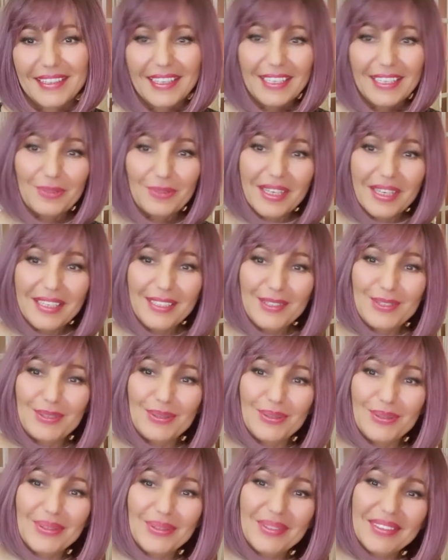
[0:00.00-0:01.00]
get ready
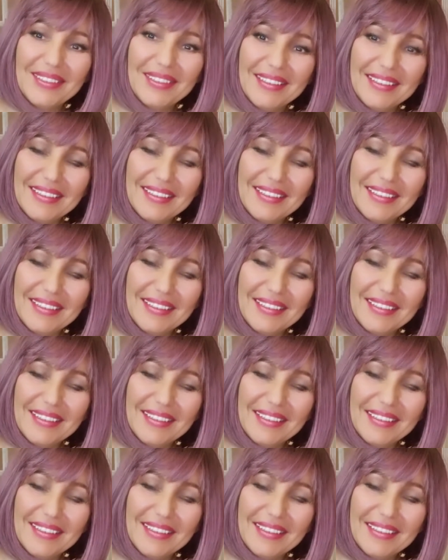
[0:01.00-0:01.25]
to